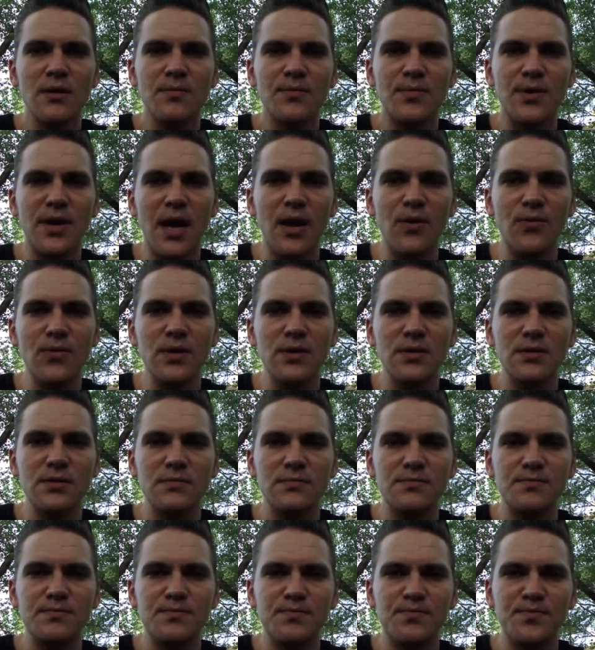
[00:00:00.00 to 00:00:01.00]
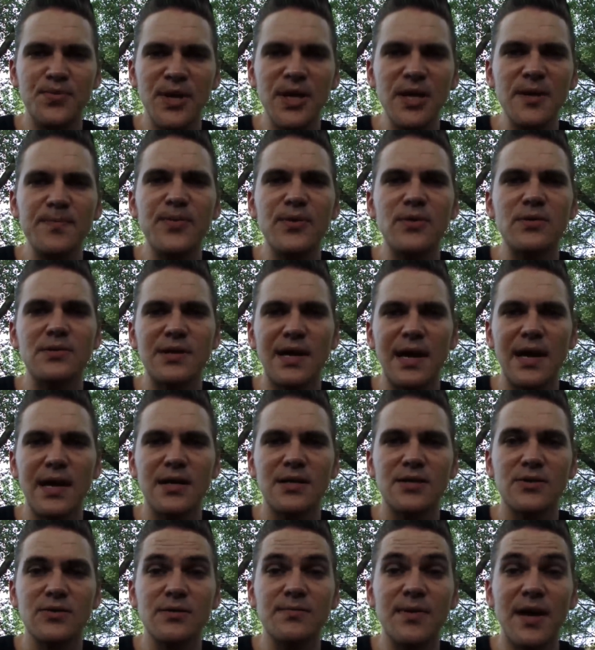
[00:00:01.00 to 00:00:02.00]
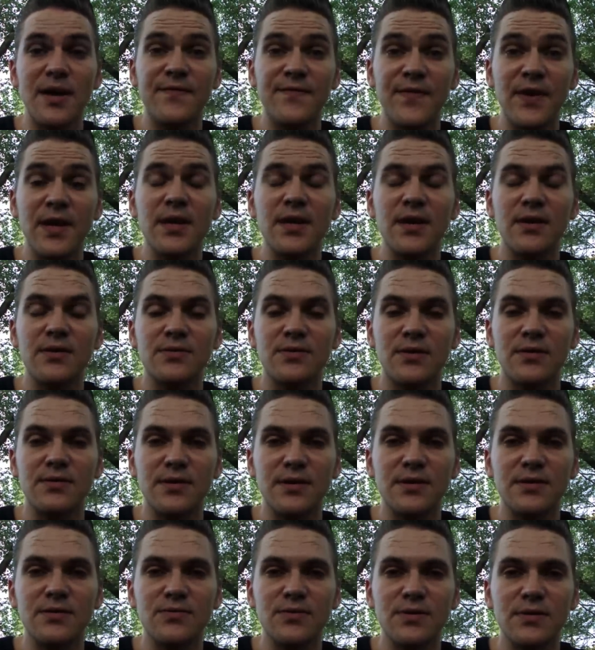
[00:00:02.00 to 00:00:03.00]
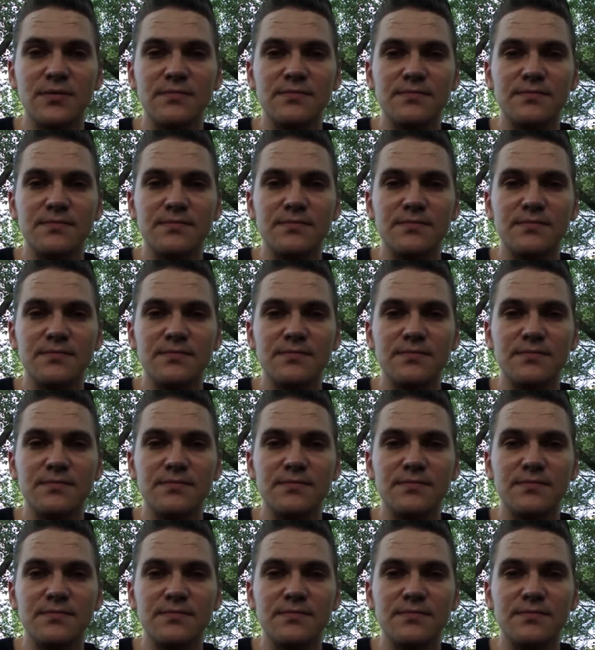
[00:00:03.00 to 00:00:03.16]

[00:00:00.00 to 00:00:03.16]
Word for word: But I want people to actually make videos on this